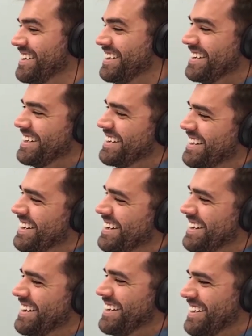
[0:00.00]

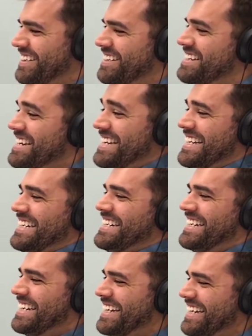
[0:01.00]

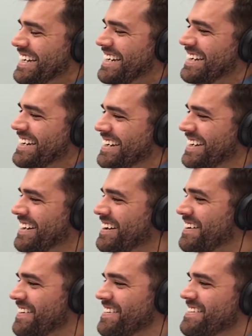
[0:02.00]
This person isn't speaking.